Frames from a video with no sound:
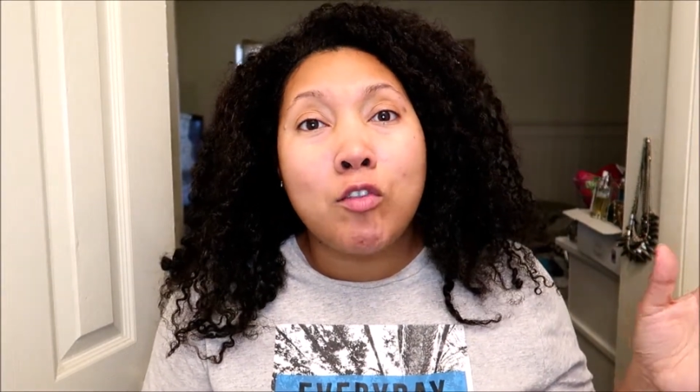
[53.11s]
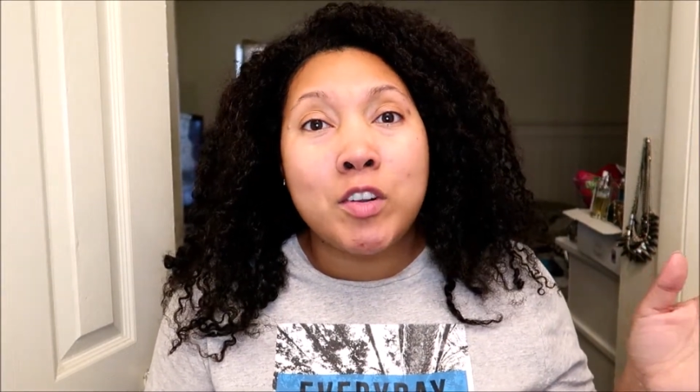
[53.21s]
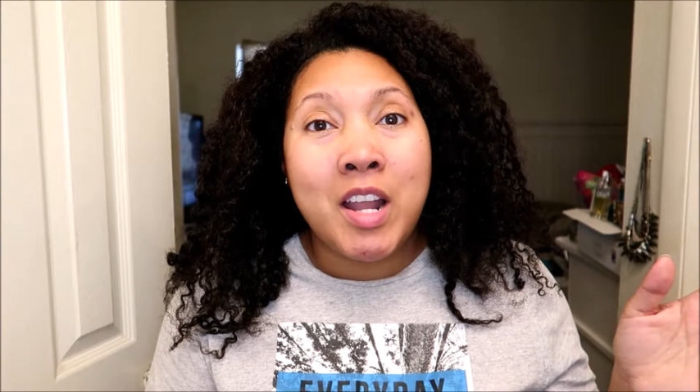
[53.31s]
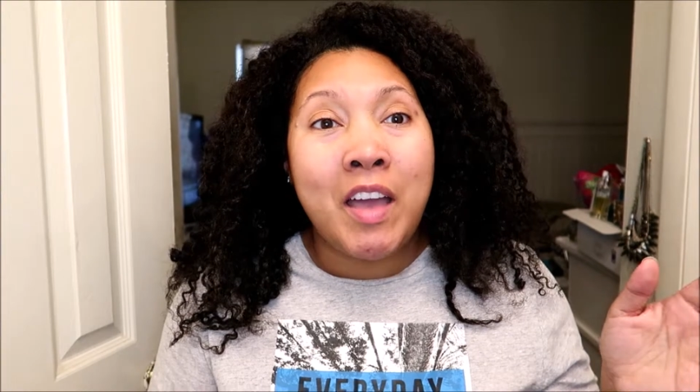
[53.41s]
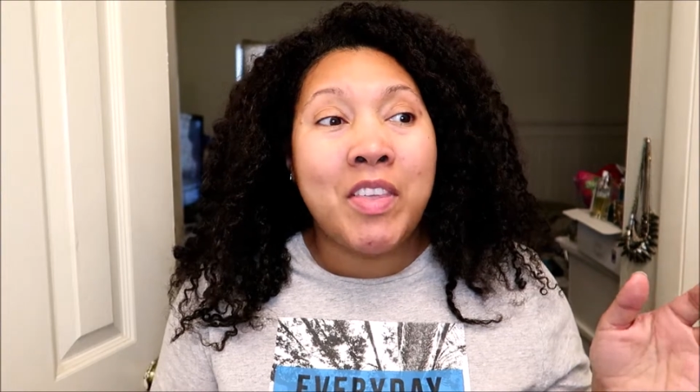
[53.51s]

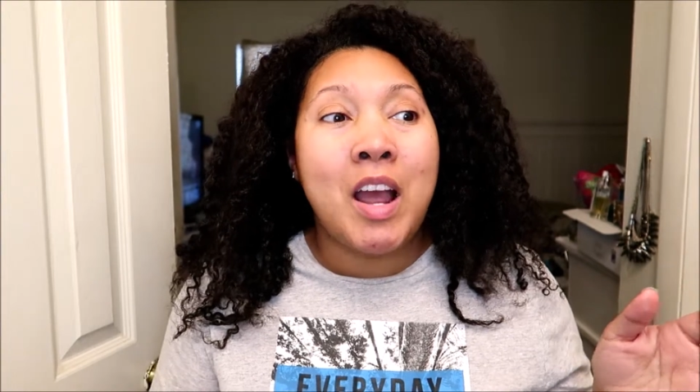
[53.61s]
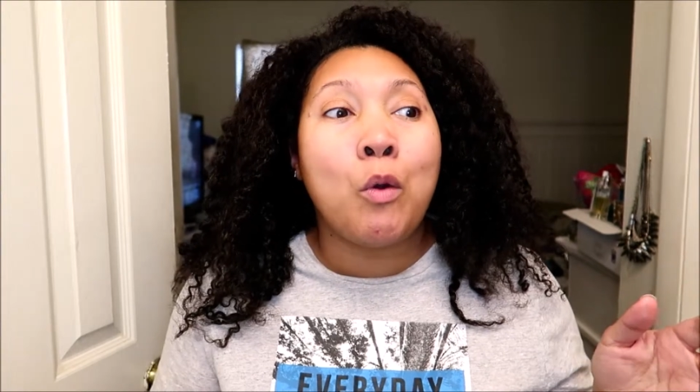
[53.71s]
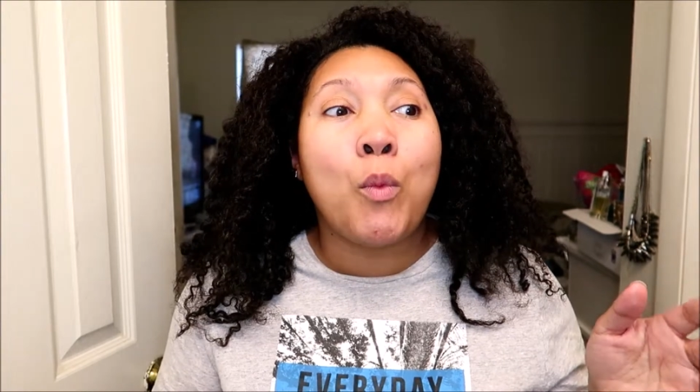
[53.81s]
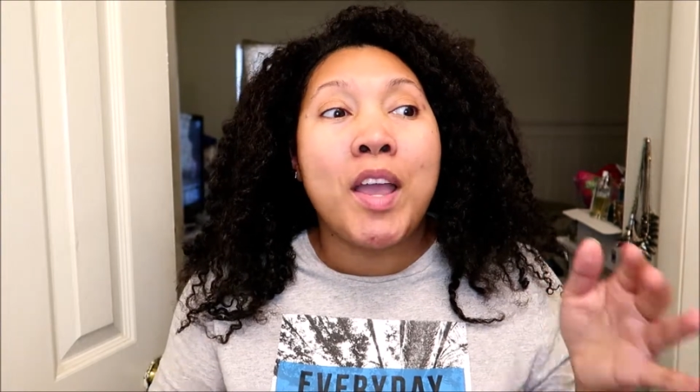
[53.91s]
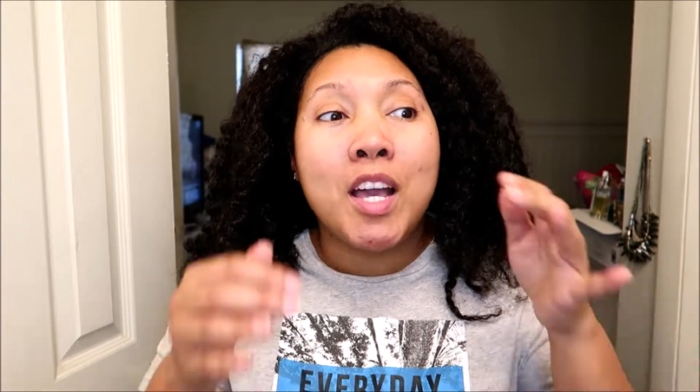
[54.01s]
overnight that
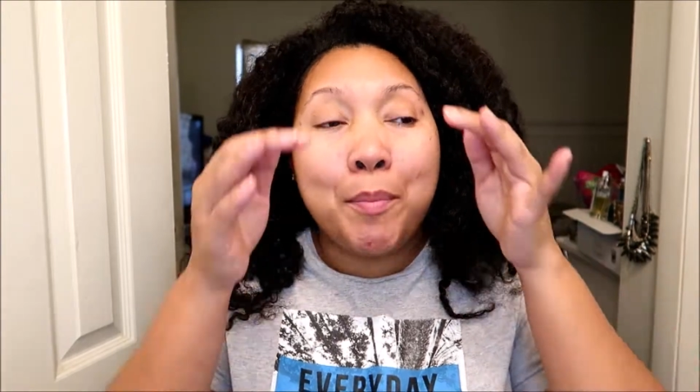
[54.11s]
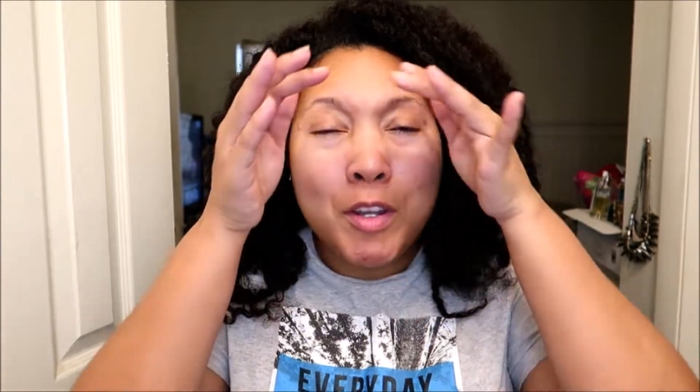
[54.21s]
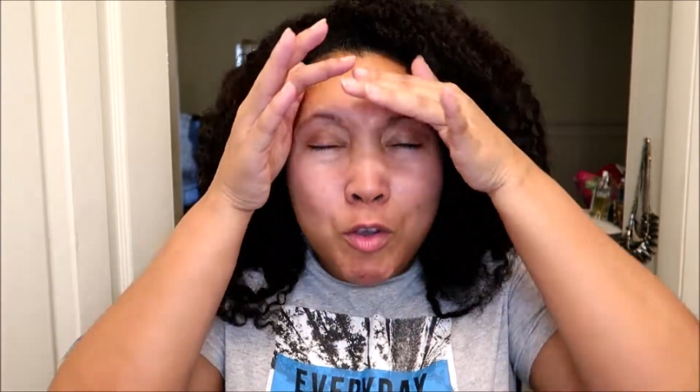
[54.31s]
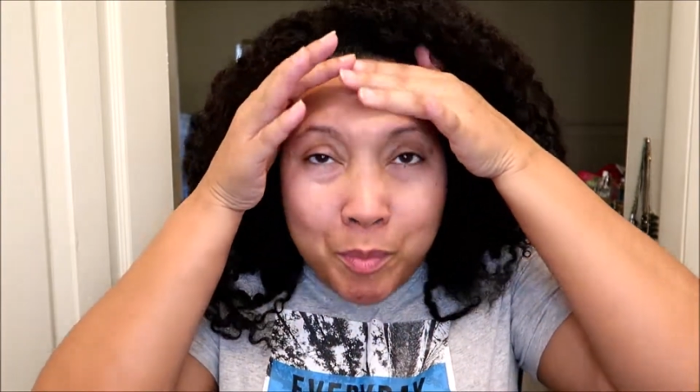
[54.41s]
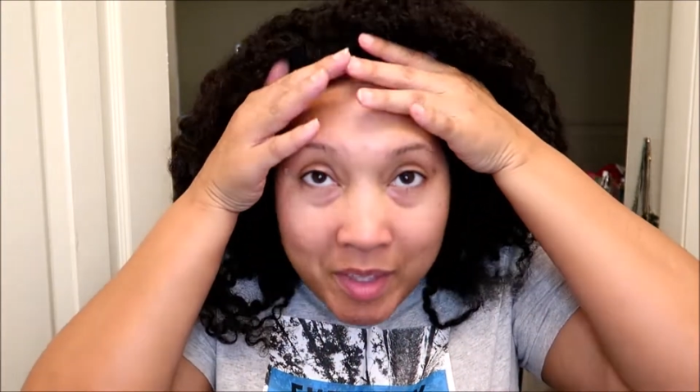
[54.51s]
I would wake up
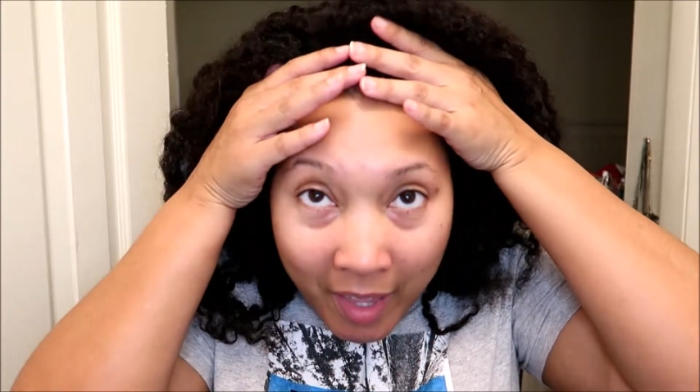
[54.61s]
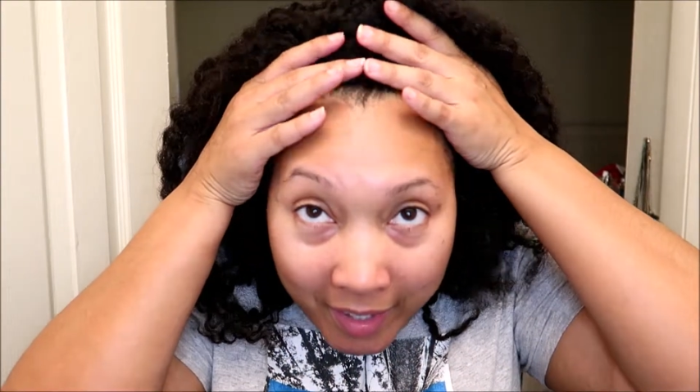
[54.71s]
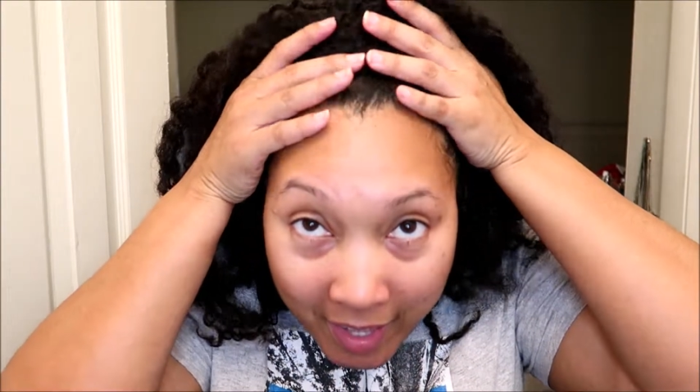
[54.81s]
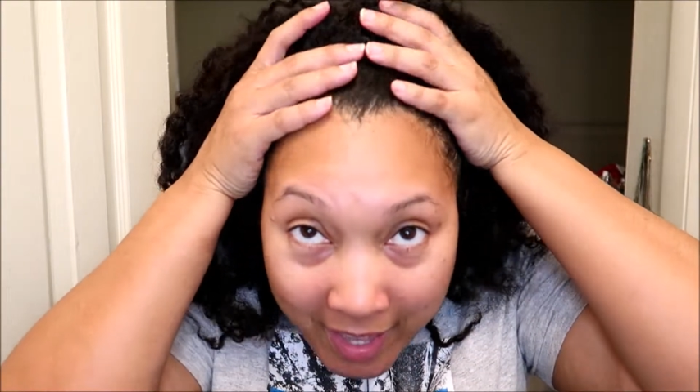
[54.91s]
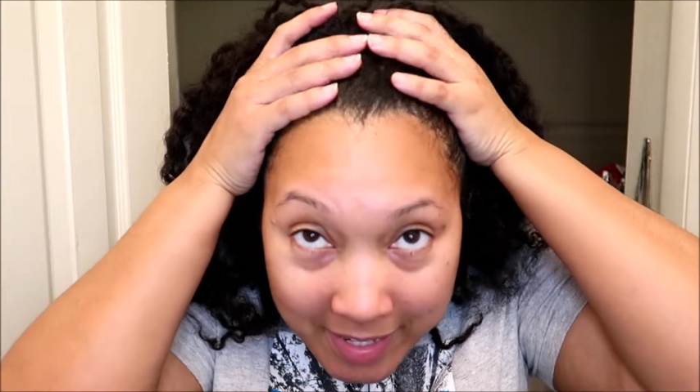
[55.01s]
and it would be
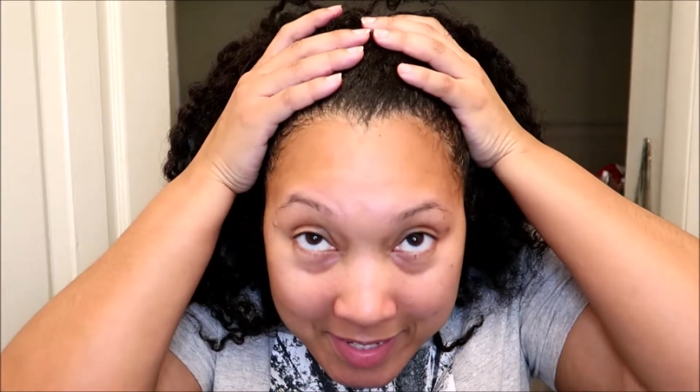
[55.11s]
like